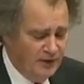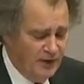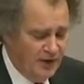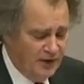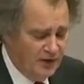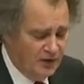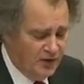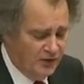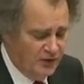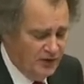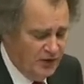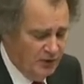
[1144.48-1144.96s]

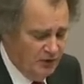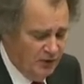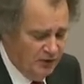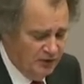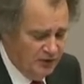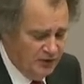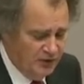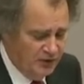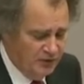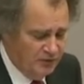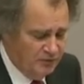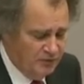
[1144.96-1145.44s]
because he
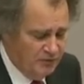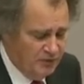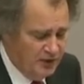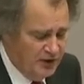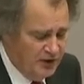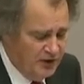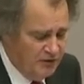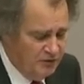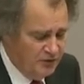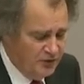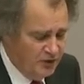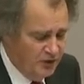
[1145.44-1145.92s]
wanted,
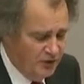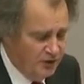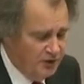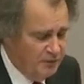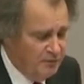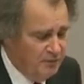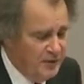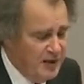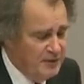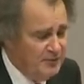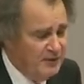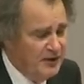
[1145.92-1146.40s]
he thought
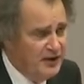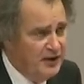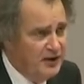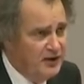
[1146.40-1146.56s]
that maybe